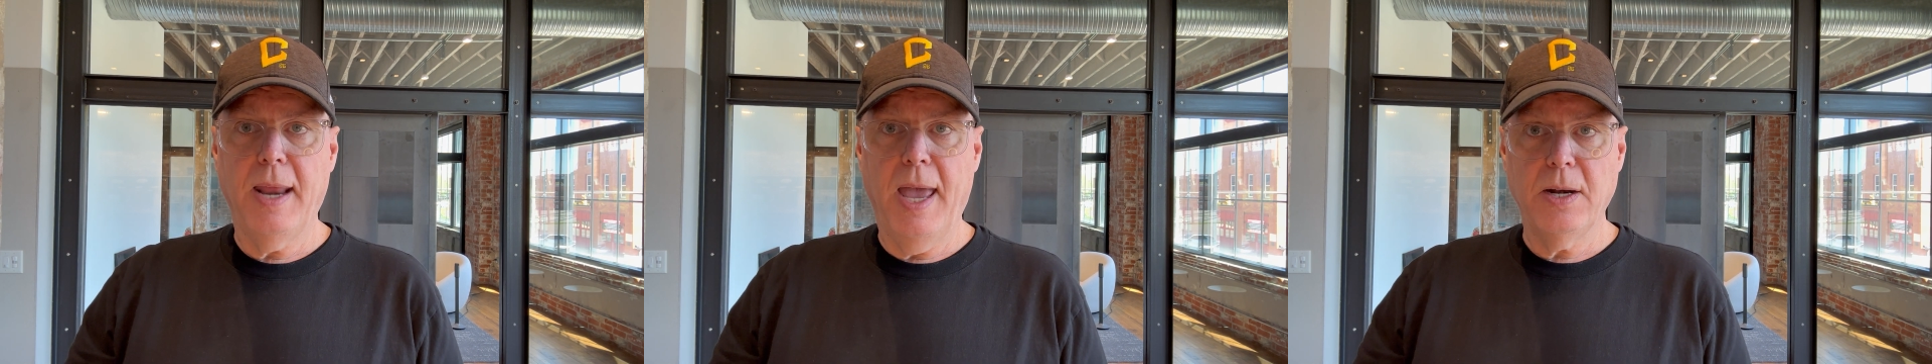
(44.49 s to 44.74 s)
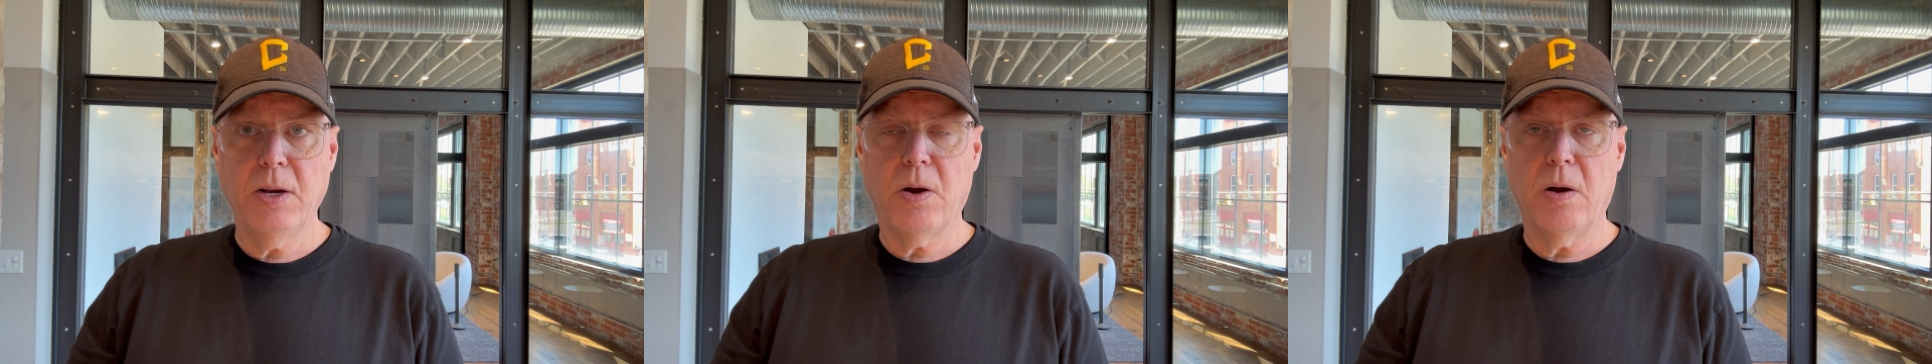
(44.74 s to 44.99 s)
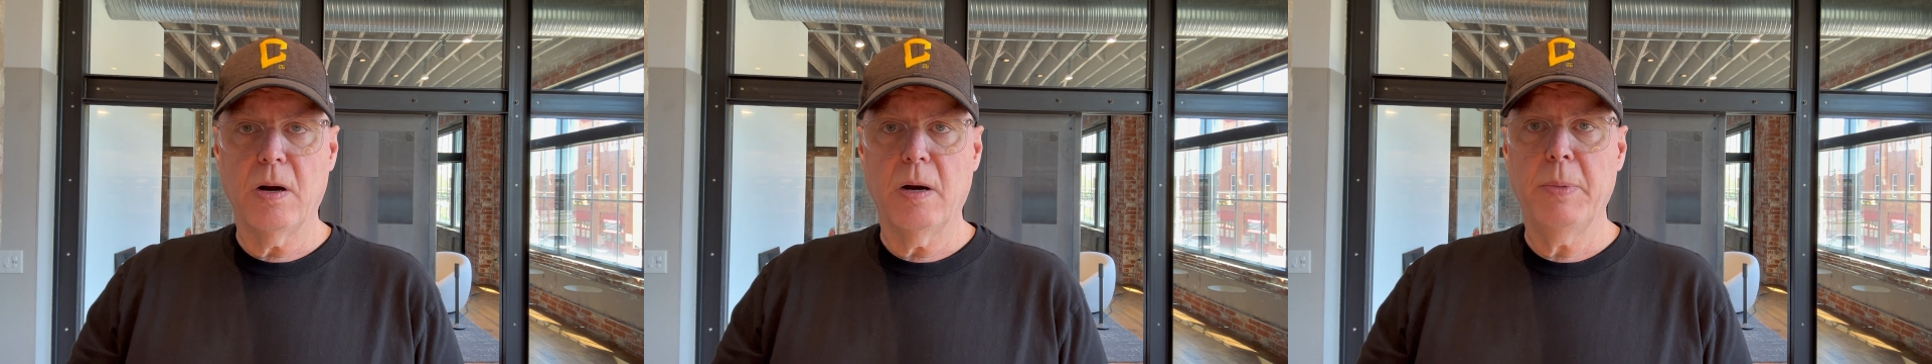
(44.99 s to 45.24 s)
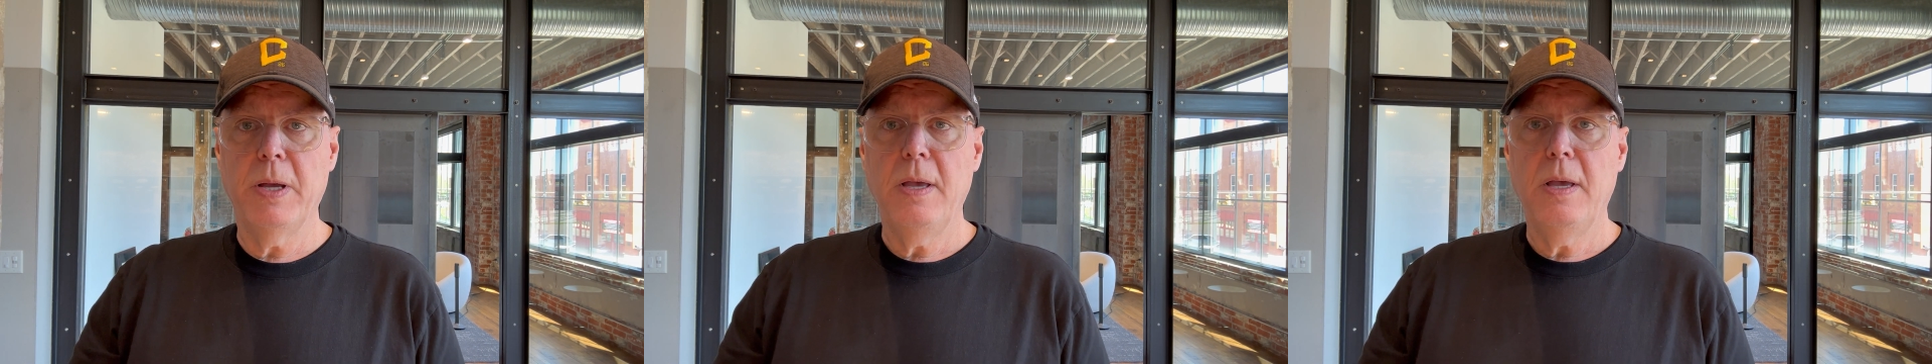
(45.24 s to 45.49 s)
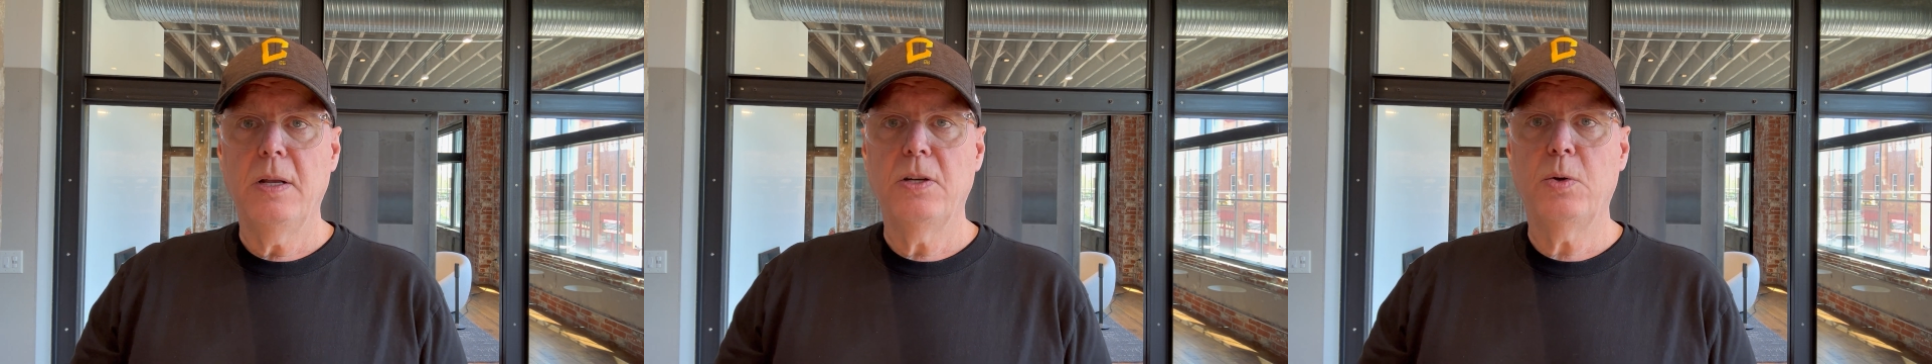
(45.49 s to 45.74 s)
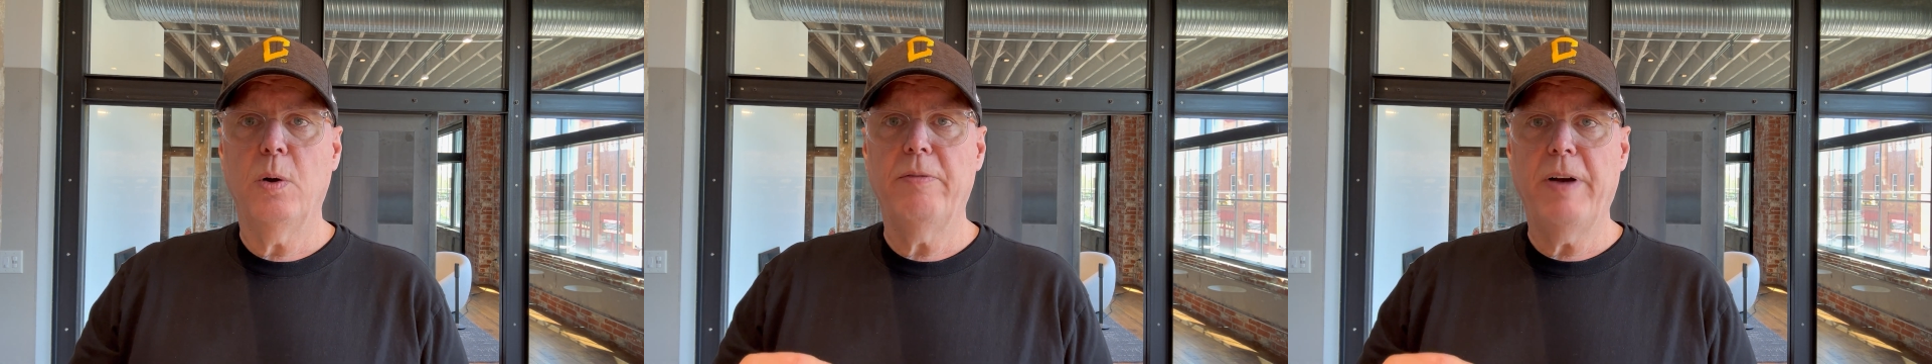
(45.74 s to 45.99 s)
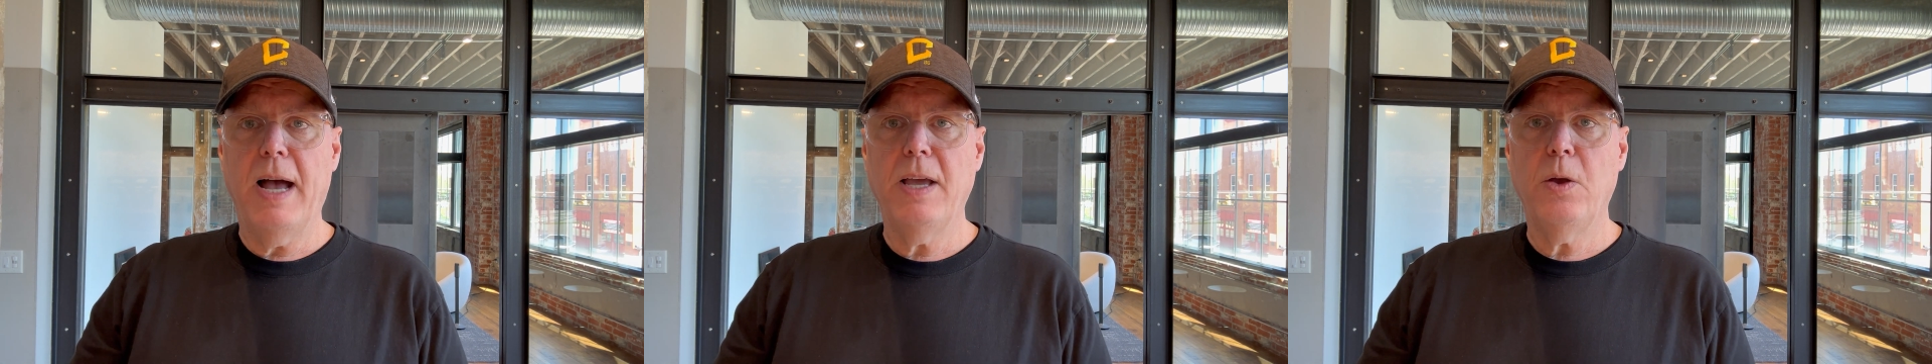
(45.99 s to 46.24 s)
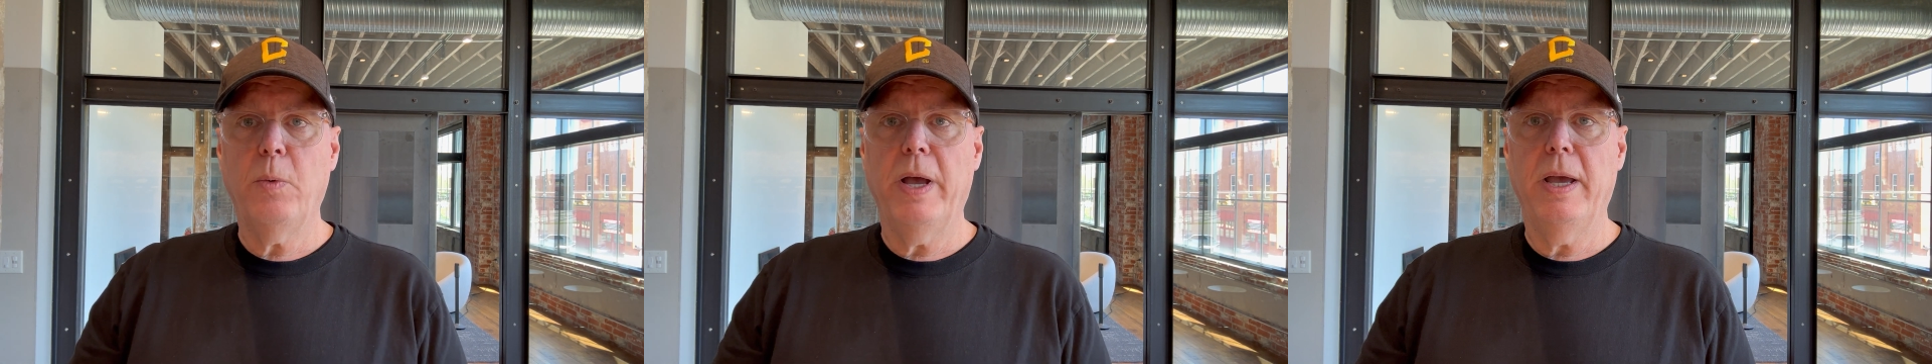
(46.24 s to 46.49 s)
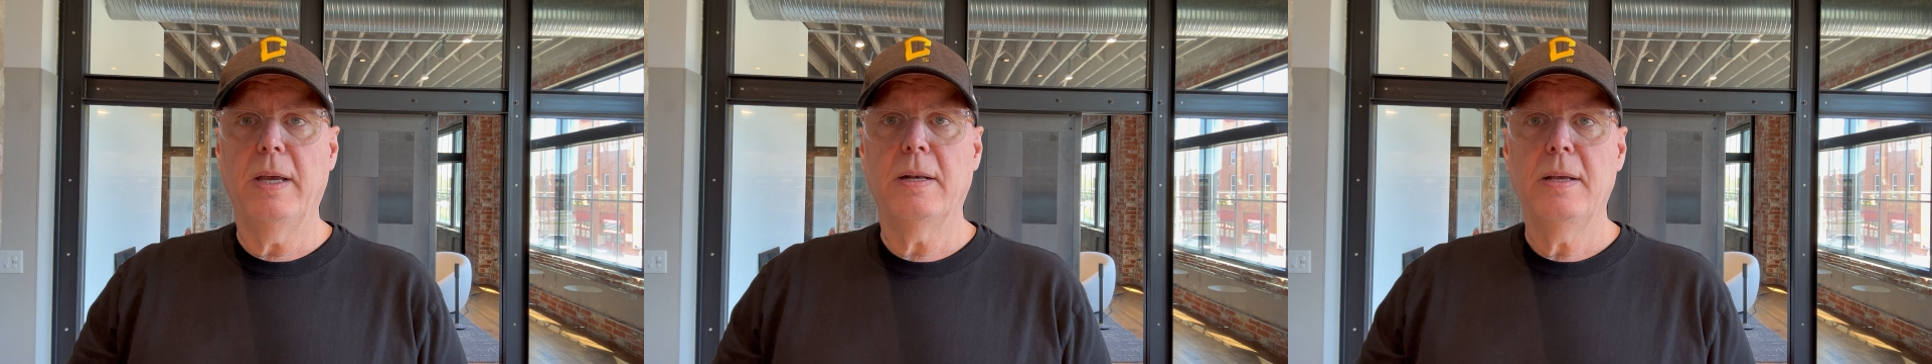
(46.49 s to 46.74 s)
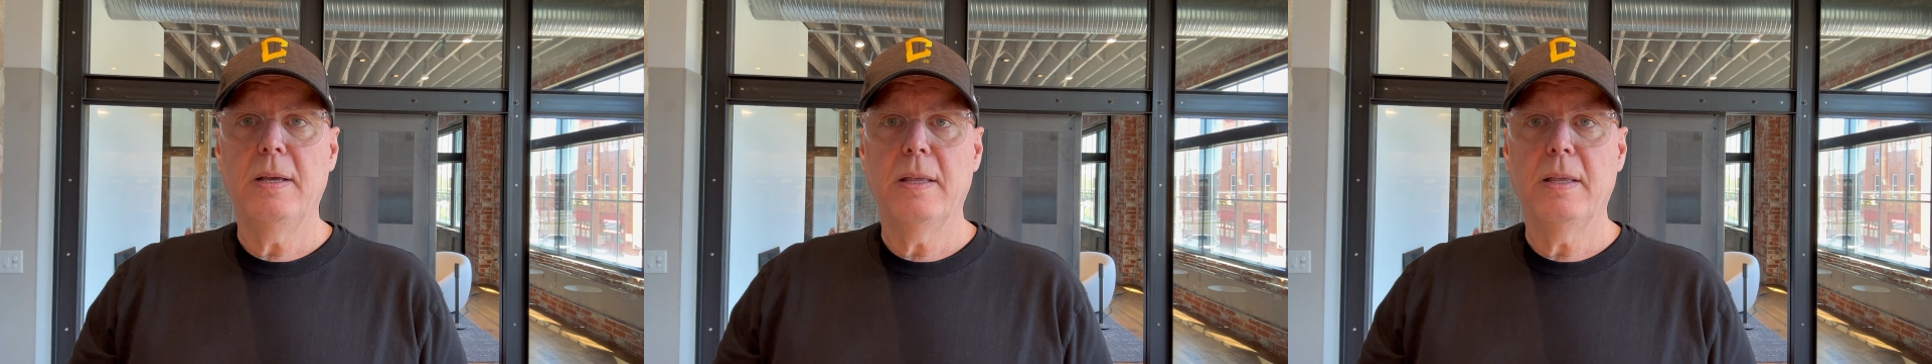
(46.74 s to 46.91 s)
NCARB to evaluate